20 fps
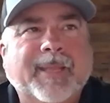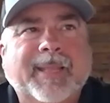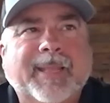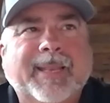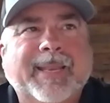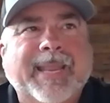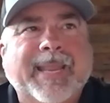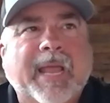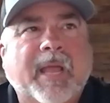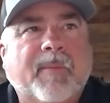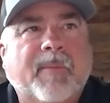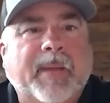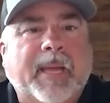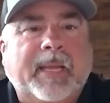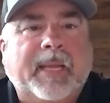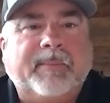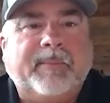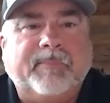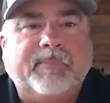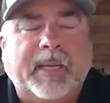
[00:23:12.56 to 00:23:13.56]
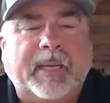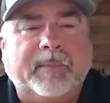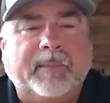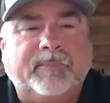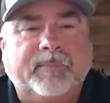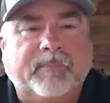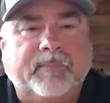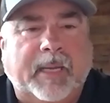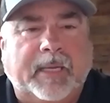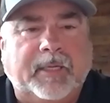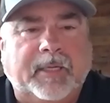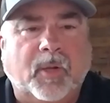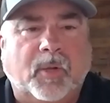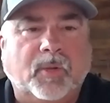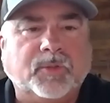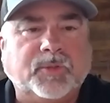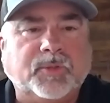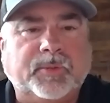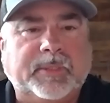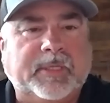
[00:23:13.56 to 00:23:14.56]
Now my
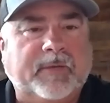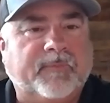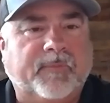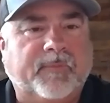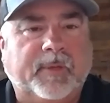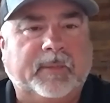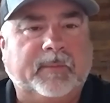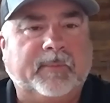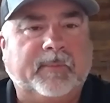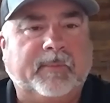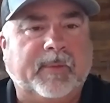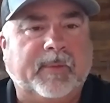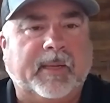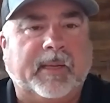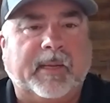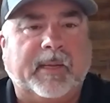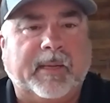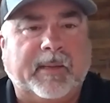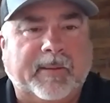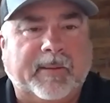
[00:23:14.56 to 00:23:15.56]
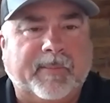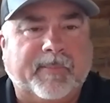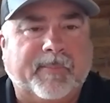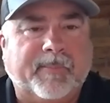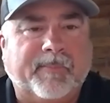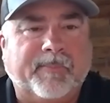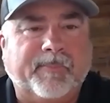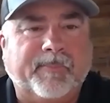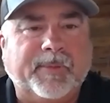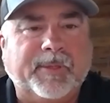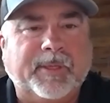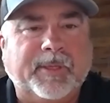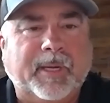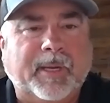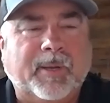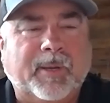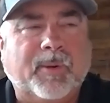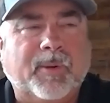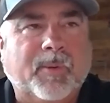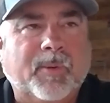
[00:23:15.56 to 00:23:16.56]
goals are different,
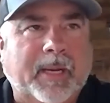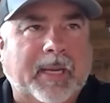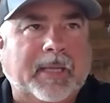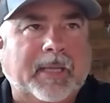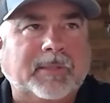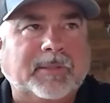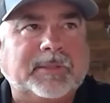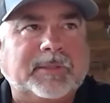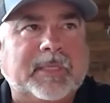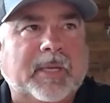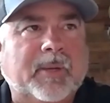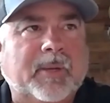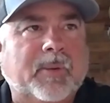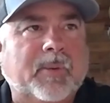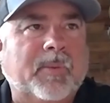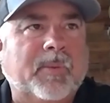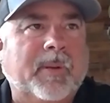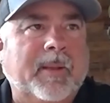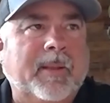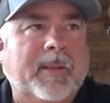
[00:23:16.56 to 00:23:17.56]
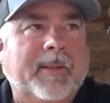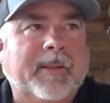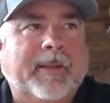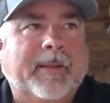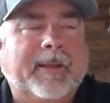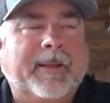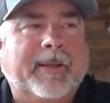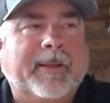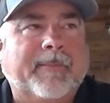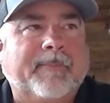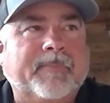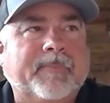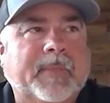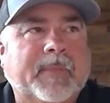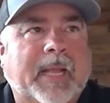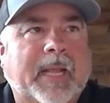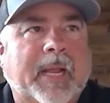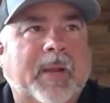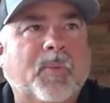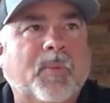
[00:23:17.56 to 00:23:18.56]
and so
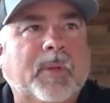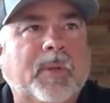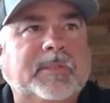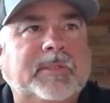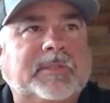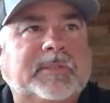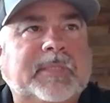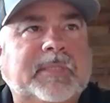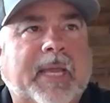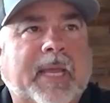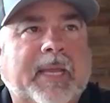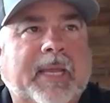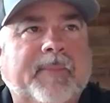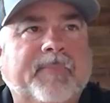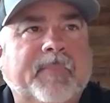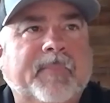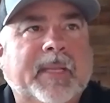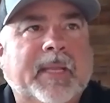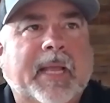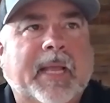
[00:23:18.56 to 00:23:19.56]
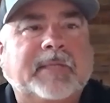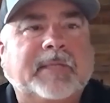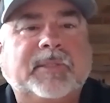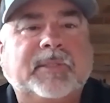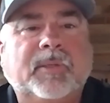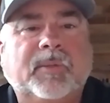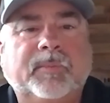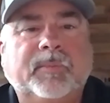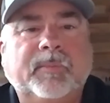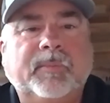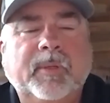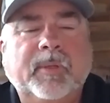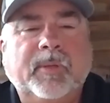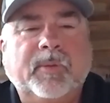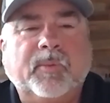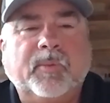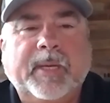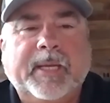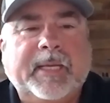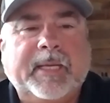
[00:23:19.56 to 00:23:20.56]
I wouldn't say I still
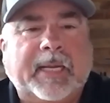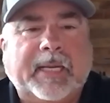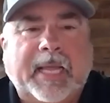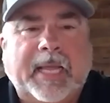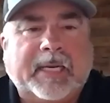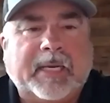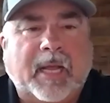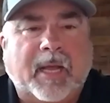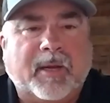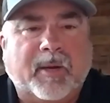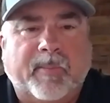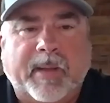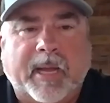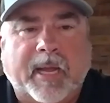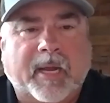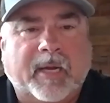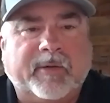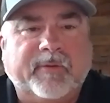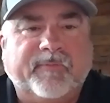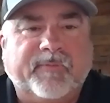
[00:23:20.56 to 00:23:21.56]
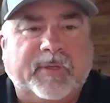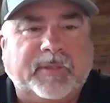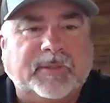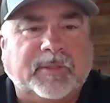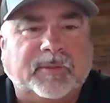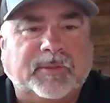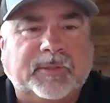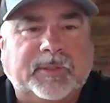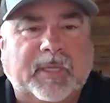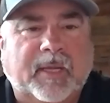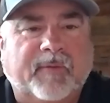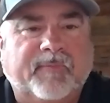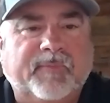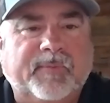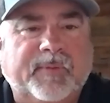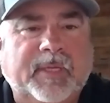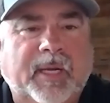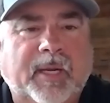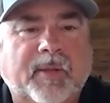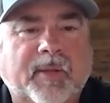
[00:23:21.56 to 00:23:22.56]
read. I like autobiographies on stuff,
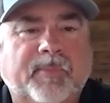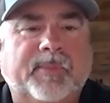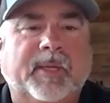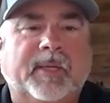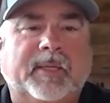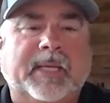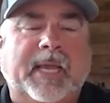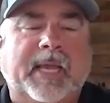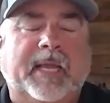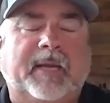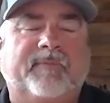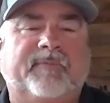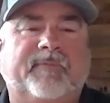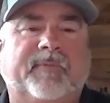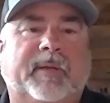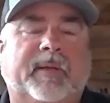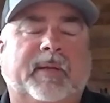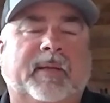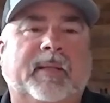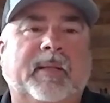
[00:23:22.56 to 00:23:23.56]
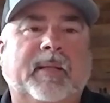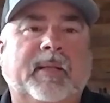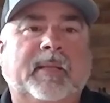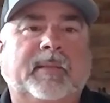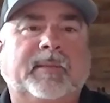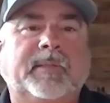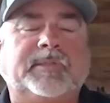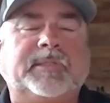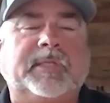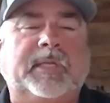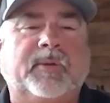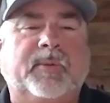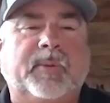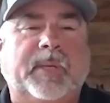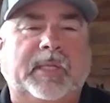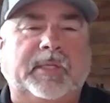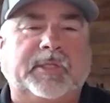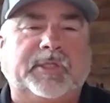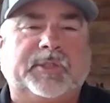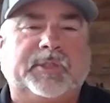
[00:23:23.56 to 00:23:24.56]
the kind of the
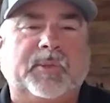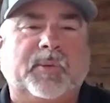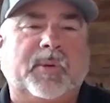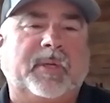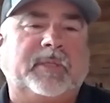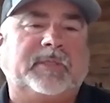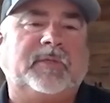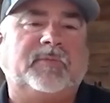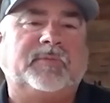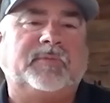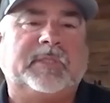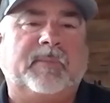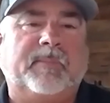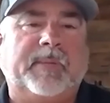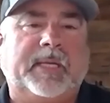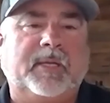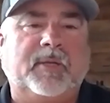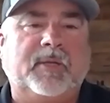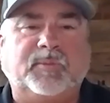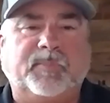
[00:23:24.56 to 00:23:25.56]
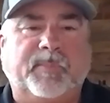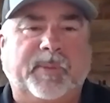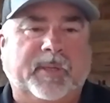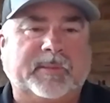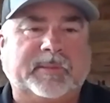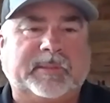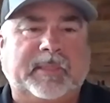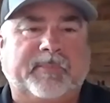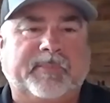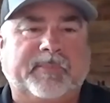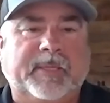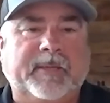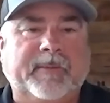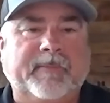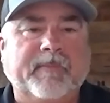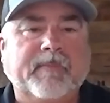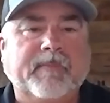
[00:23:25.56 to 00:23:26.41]
Cinderella stories of somebody who's built something.